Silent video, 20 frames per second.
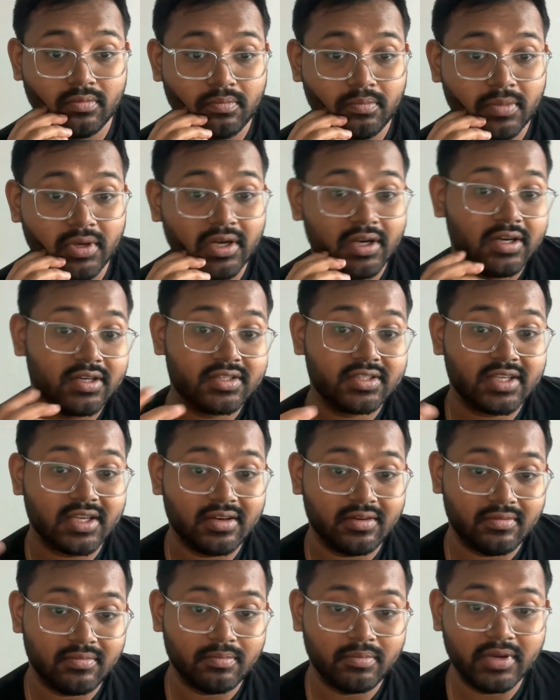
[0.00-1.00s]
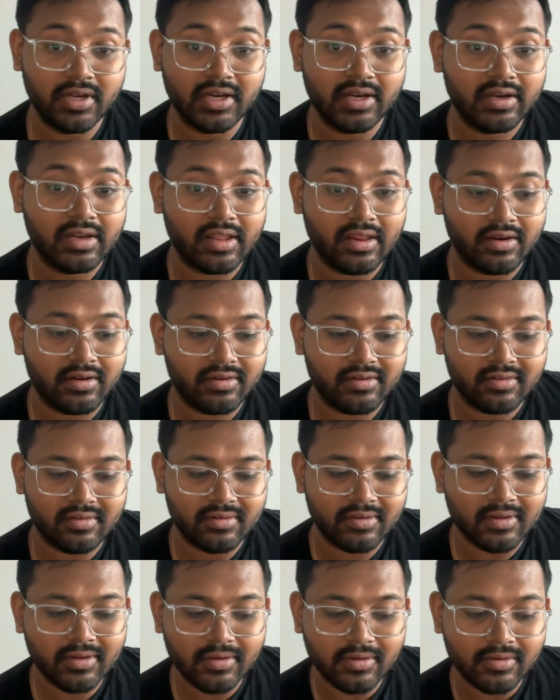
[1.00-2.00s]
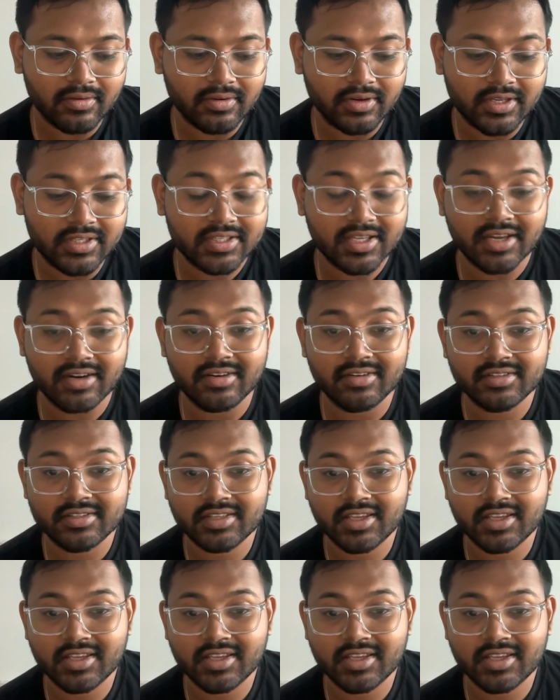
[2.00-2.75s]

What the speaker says: builders can build and builders